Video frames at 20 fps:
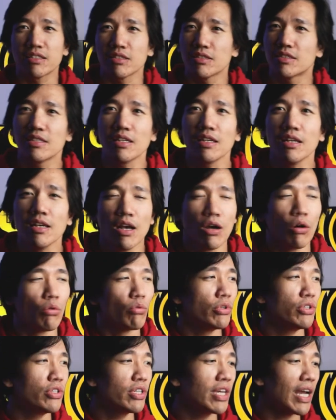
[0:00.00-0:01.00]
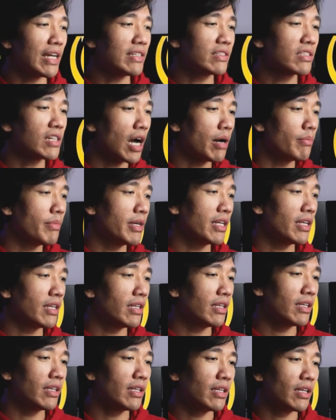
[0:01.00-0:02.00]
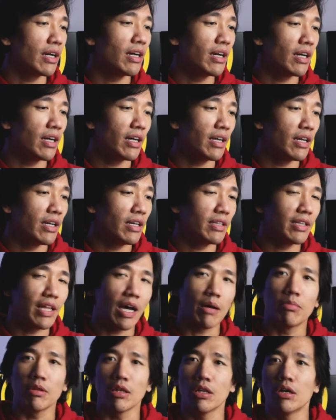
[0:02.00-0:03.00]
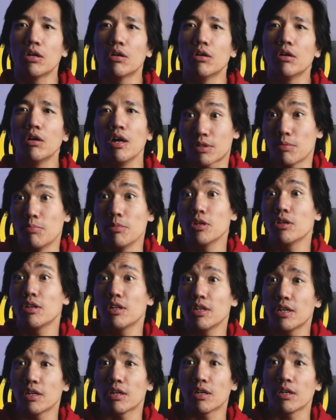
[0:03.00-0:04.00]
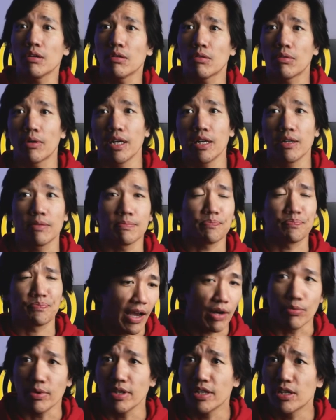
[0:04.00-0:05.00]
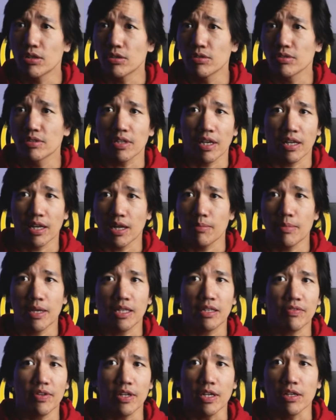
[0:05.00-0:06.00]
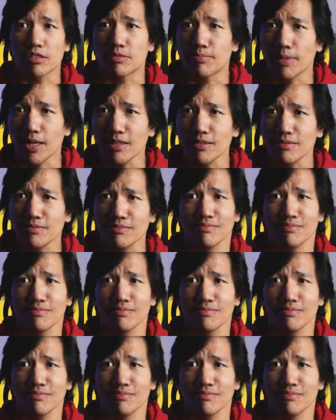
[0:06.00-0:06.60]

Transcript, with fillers: you see, when you guys comment in uh, down below, community here, right? I read those and I make the videos, man.